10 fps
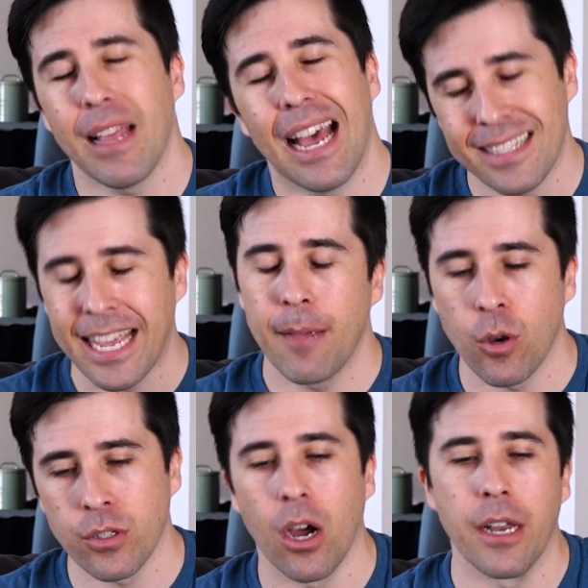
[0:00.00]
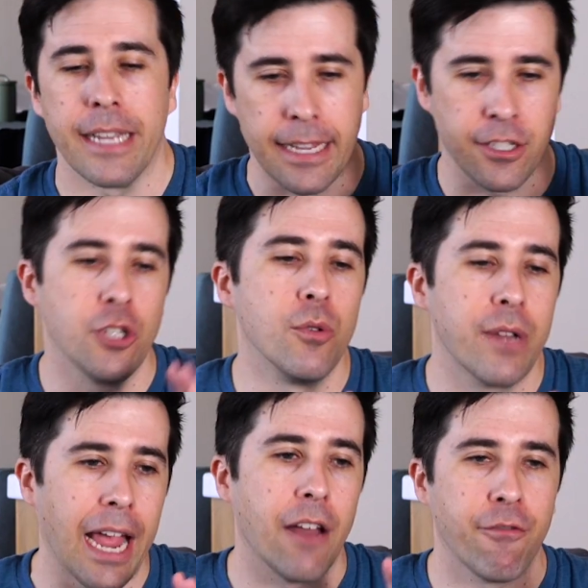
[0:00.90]
As the game goes on, yes, you
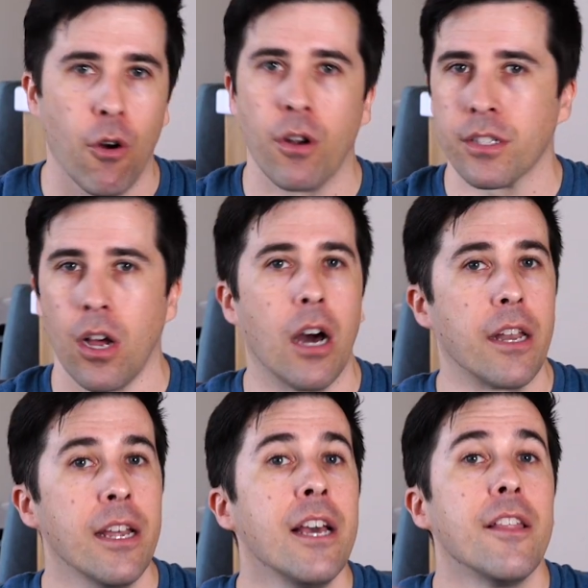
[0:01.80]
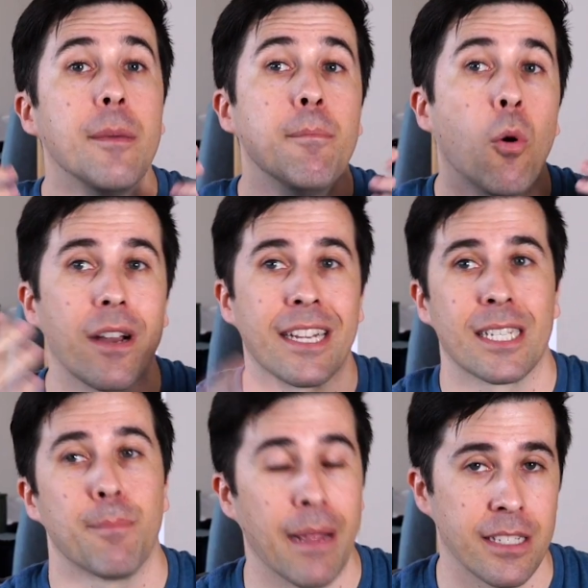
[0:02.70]
can focus on the more
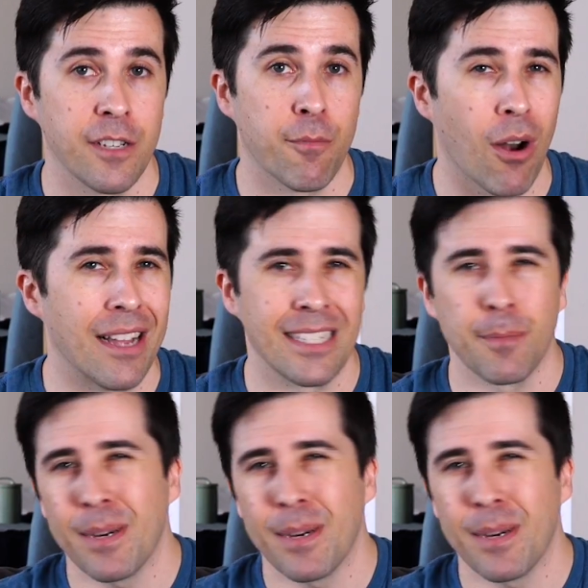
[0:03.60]
expensive prizes,